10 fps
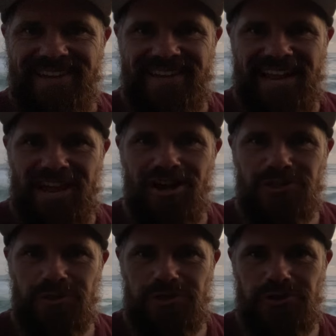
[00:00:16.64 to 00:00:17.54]
G'day
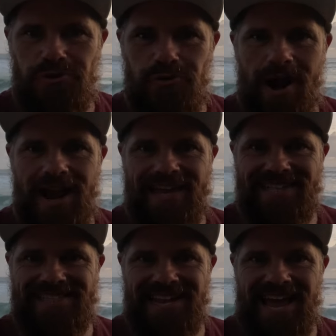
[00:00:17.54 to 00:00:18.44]
guys, what's
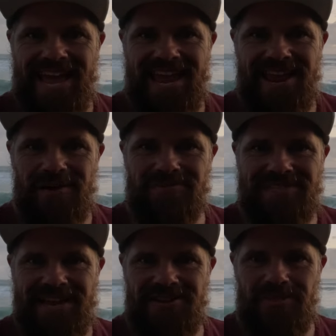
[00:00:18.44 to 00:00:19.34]
cracking? Today I'm
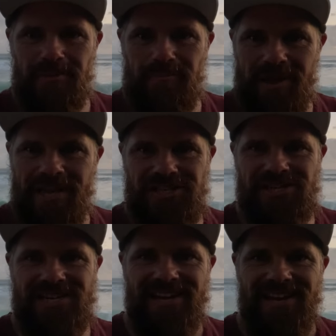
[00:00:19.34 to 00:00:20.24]
down at the
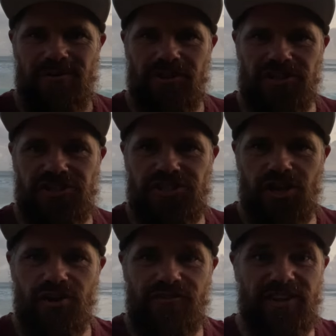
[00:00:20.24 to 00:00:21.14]
beach where the
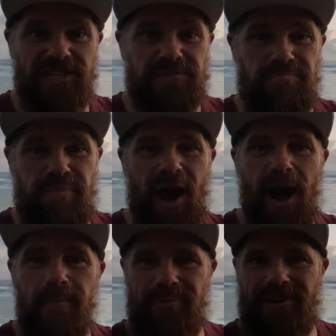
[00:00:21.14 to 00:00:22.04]
surf is
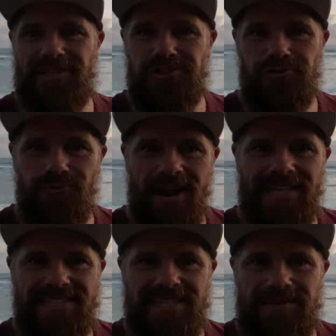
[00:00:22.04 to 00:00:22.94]
pumping. It's
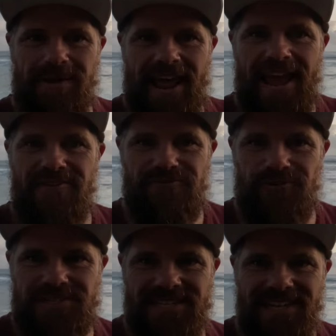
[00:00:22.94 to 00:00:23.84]
crazy, it's about 8
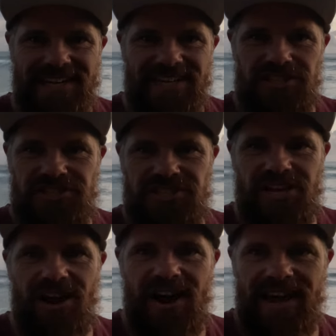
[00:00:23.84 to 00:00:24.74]
foot. The
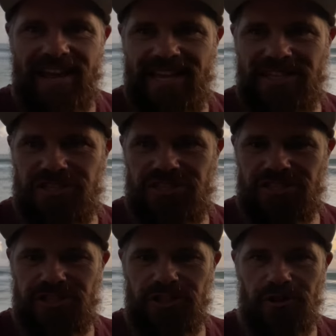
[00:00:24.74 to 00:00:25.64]
sky is
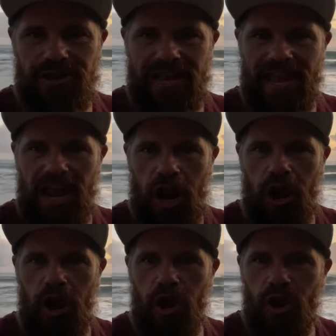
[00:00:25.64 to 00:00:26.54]
just looking
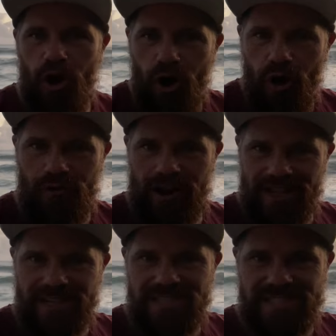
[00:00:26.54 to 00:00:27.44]

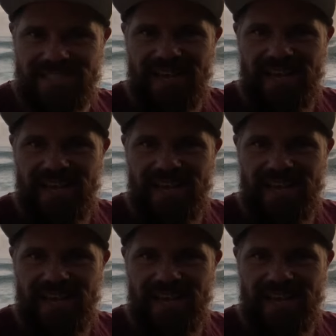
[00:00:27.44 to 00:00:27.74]
glorious.